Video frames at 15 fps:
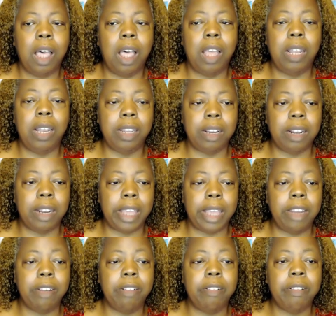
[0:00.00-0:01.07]
A little
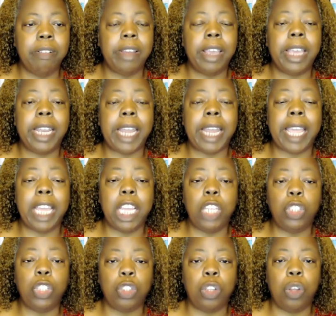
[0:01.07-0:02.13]
later, an
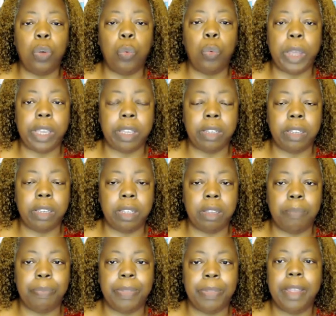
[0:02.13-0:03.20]
angel awakened
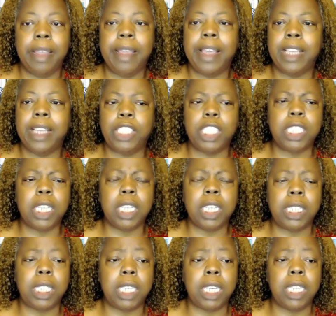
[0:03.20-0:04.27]
him and
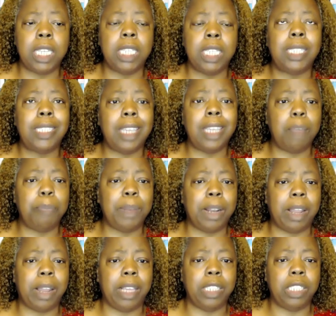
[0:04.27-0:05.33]
gently said, Set up,
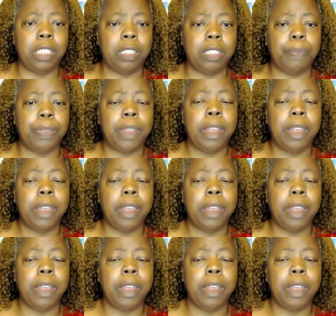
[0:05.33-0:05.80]
Elijah.